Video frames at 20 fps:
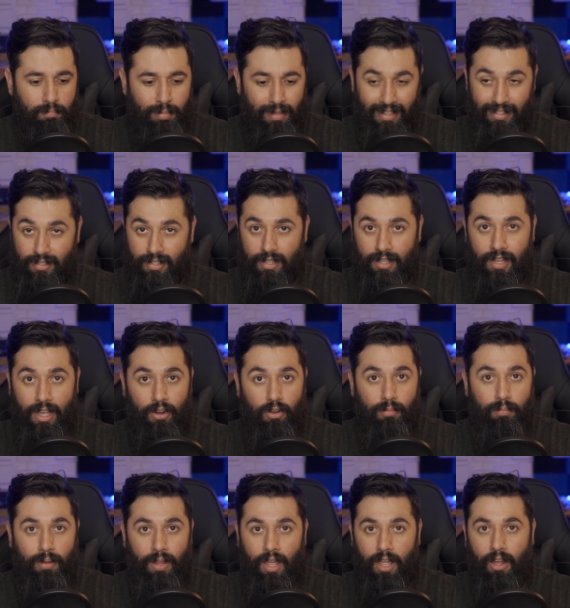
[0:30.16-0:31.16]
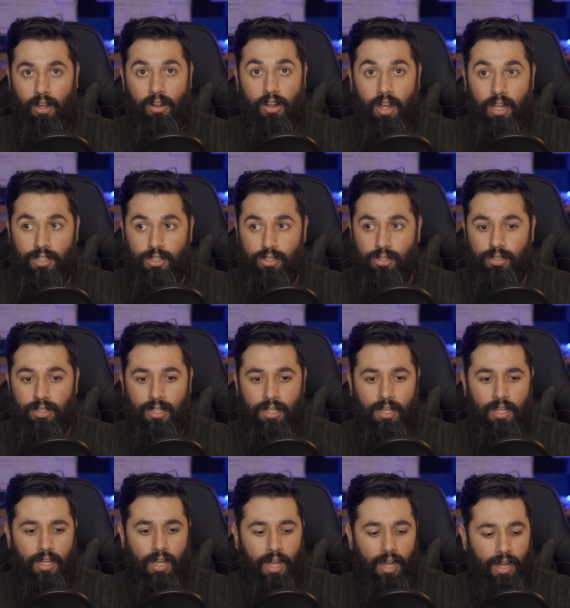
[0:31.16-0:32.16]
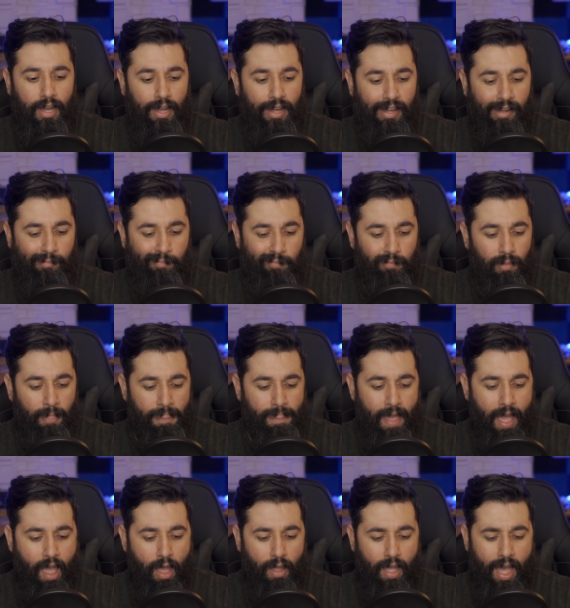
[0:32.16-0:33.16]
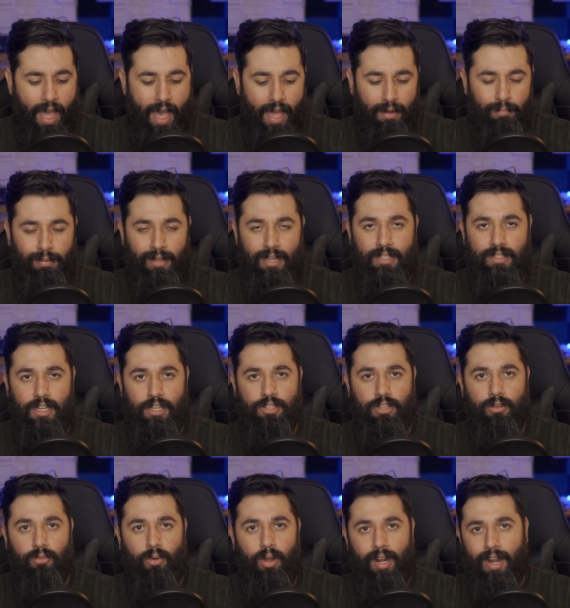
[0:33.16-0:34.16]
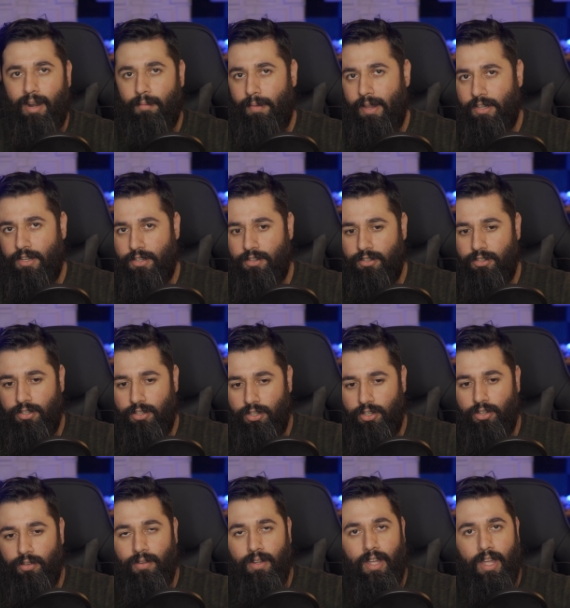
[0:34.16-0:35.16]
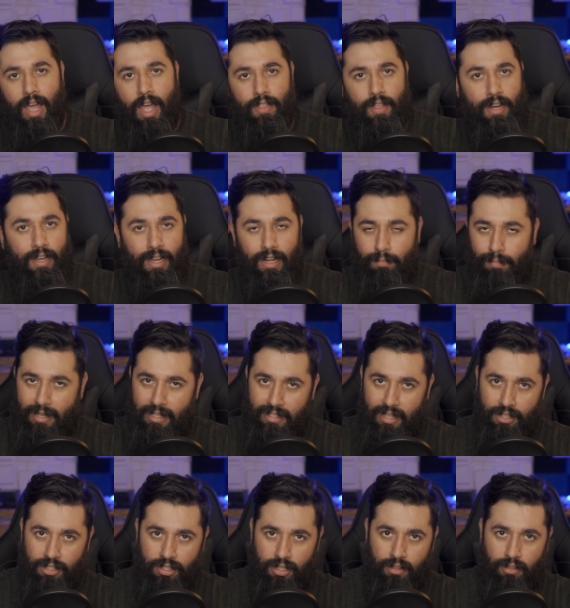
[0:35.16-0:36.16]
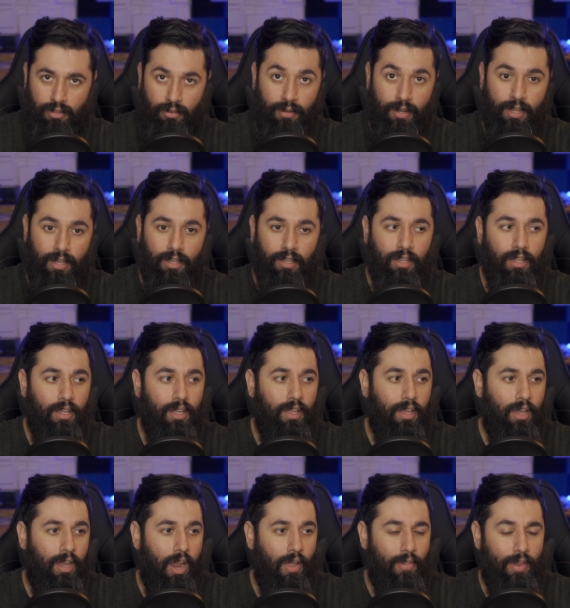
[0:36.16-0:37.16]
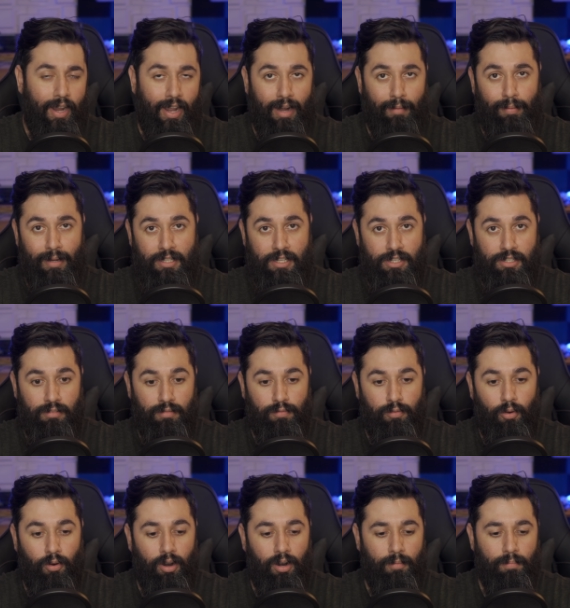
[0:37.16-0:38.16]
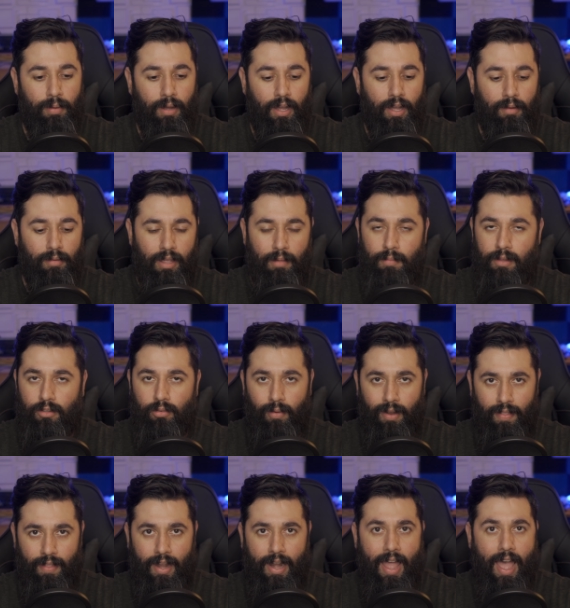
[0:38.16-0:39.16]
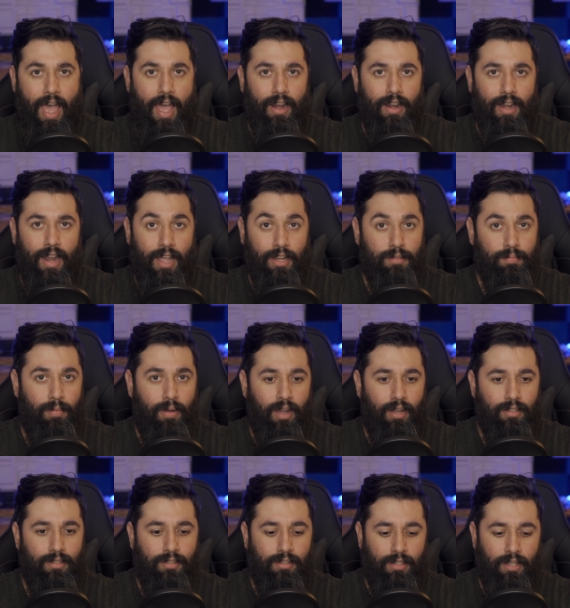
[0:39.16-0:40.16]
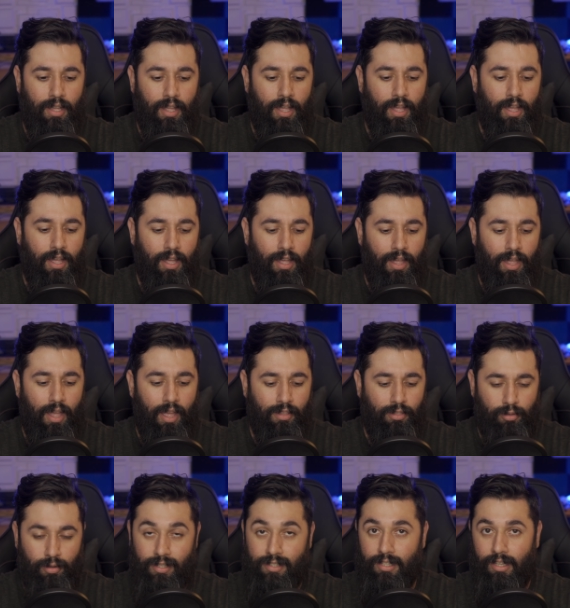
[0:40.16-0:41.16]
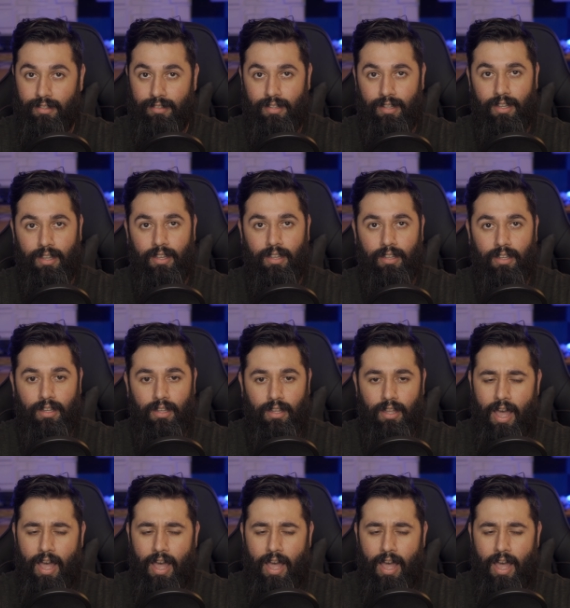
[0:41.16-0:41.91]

PC. I don't play on console. I had a PlayStation 1 and a PlayStation 2. I didn't get a PlayStation 3, and then I got a PlayStation 4. But in between that, I had an Xbox, a 360.